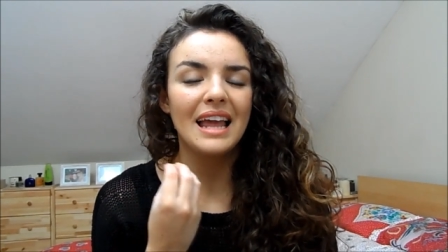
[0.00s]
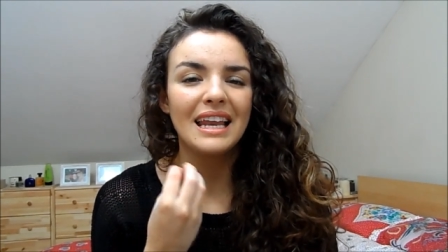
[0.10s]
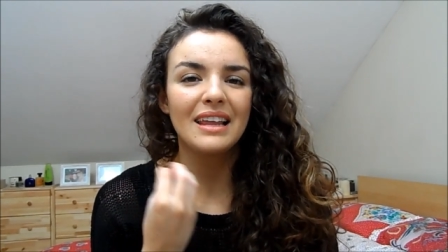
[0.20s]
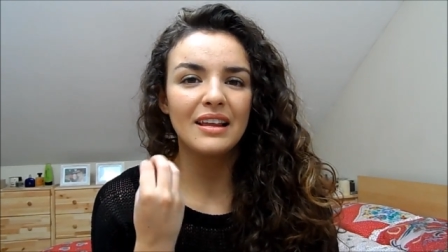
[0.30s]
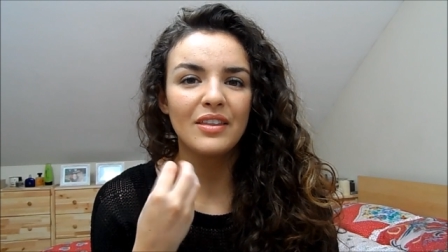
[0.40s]

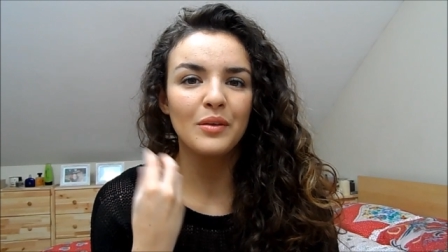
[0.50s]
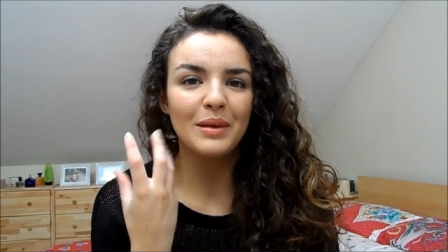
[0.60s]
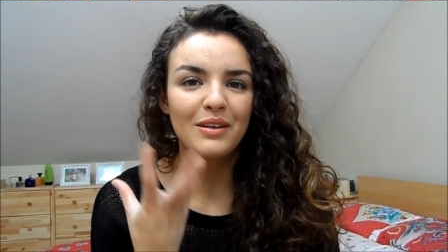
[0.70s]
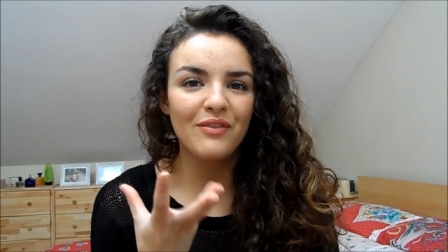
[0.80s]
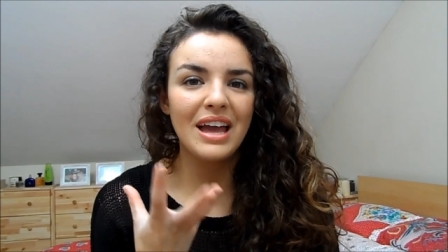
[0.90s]
getting
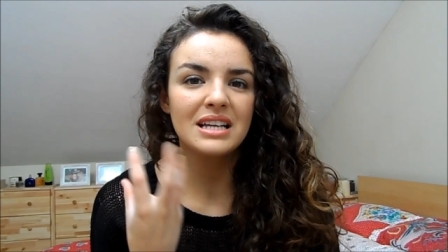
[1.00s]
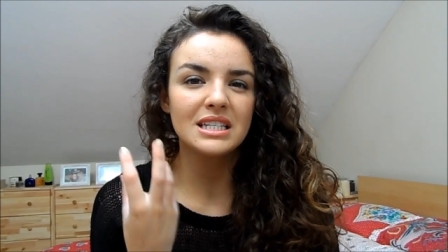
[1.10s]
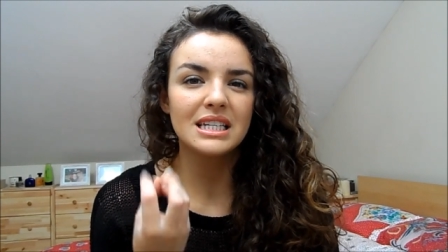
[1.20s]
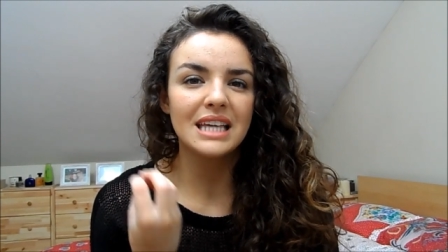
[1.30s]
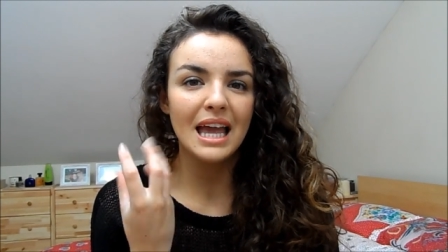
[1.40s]
them
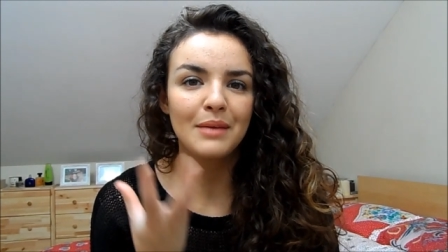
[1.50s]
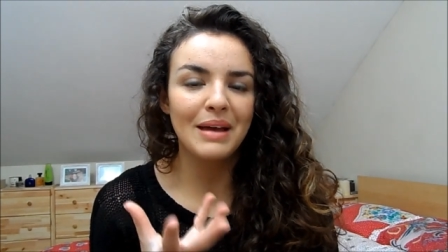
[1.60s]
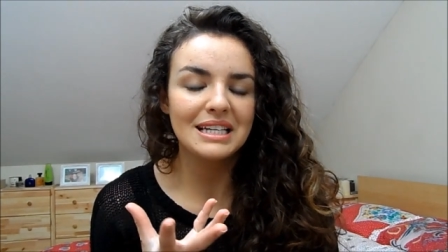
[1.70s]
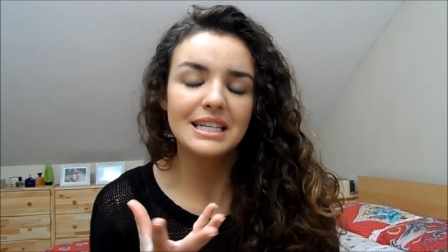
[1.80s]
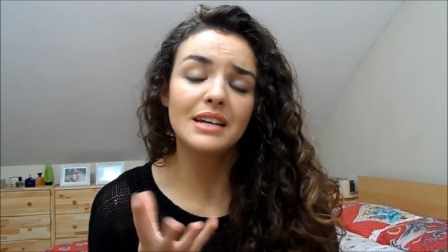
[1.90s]
infected and
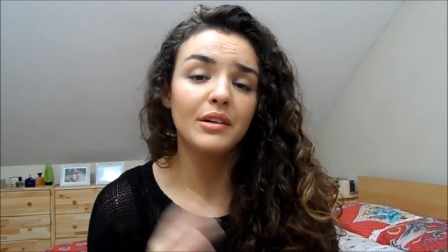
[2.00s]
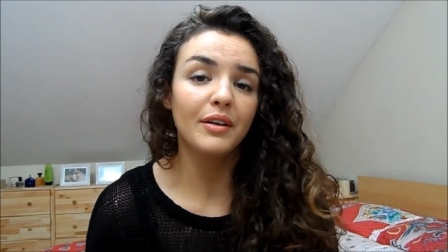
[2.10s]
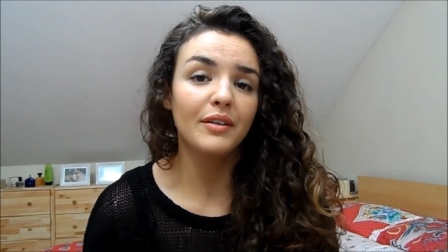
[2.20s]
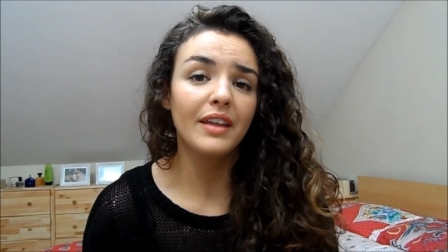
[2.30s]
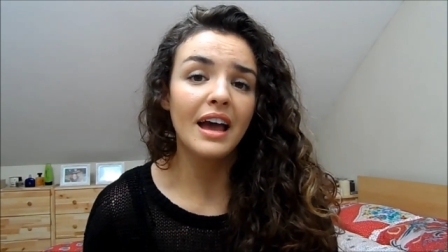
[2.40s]
getting
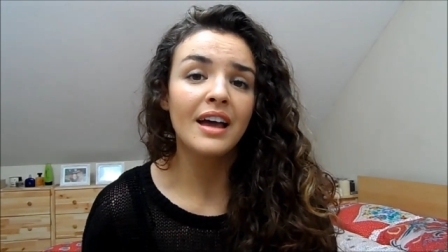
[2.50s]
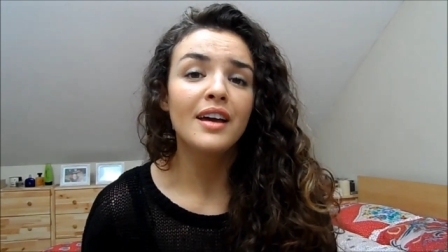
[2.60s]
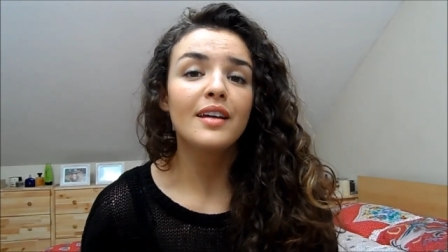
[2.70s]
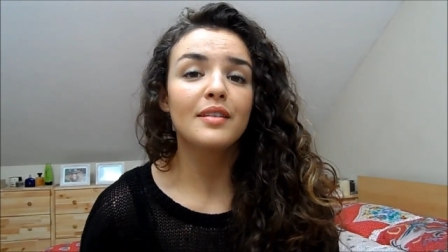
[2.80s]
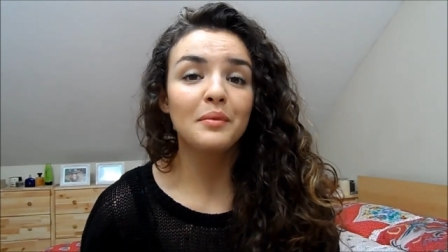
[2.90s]
bacteria in there.
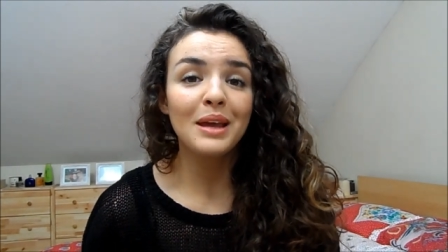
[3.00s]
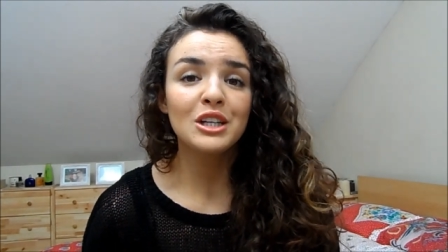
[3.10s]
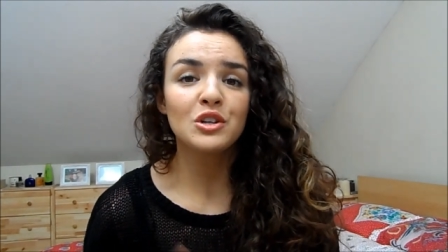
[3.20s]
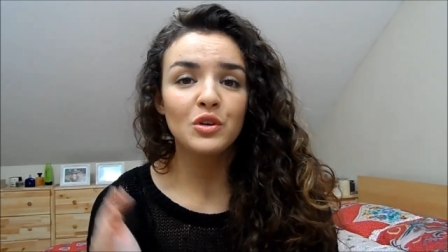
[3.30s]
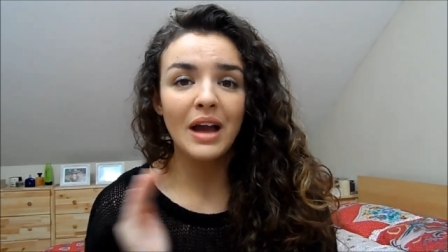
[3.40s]
So
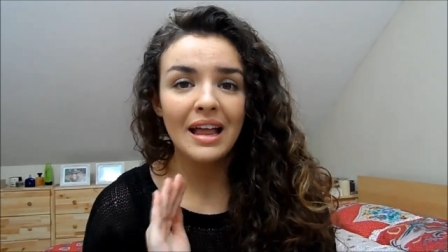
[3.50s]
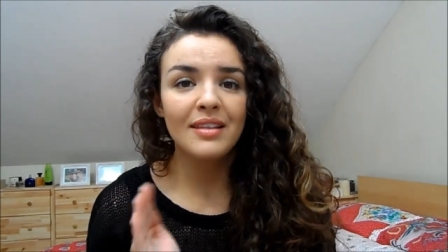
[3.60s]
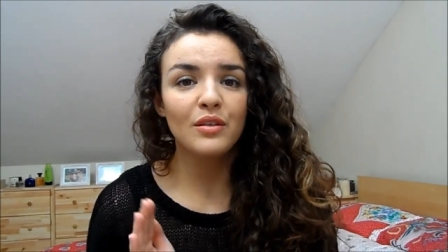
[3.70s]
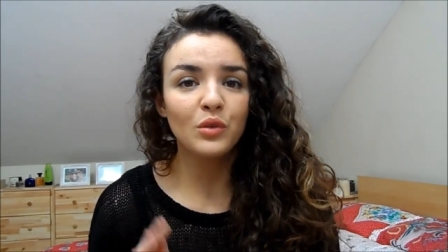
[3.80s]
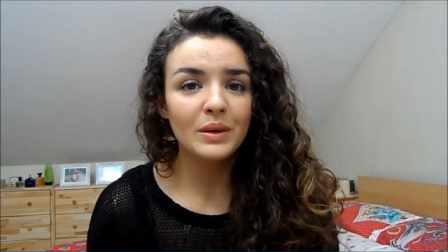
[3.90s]
make sure your
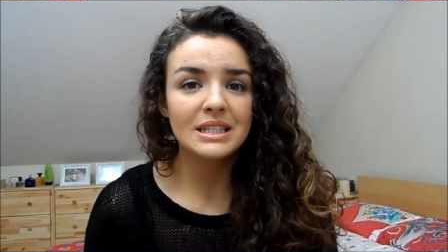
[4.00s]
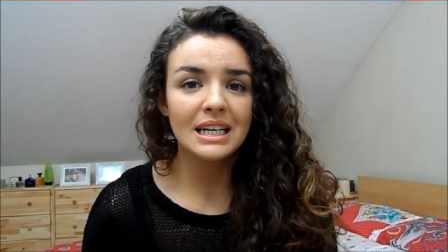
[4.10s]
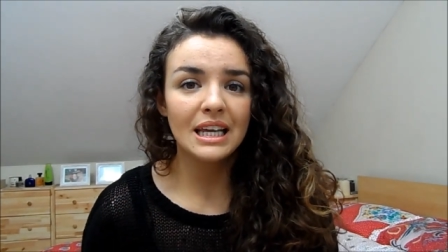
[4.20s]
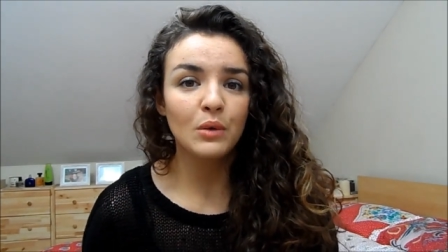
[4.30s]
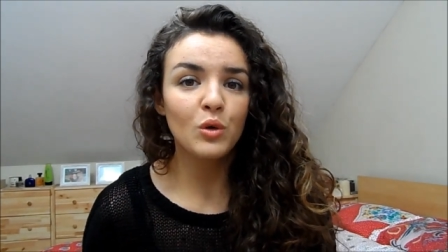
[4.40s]
hands are
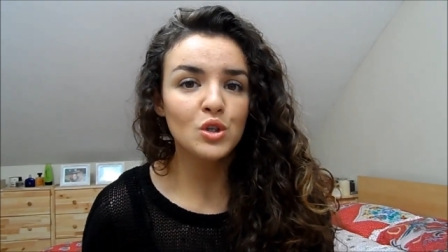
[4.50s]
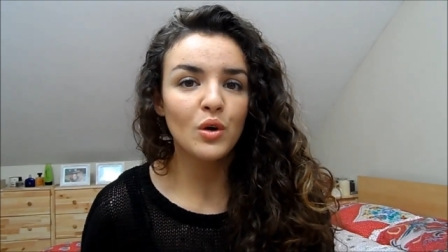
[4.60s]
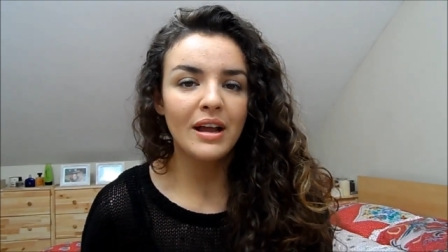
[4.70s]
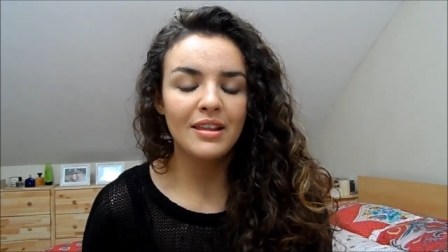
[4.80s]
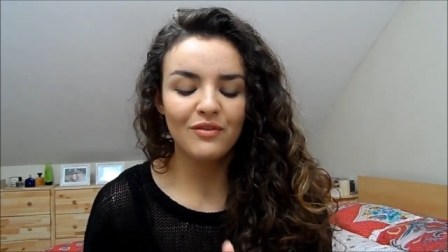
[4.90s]
always clean,
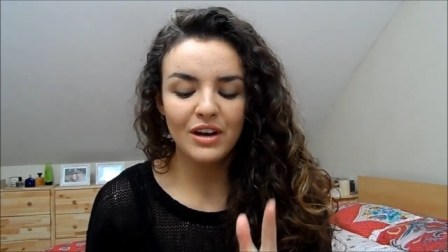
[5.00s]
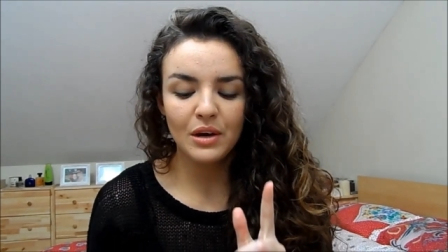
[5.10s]
wash your hands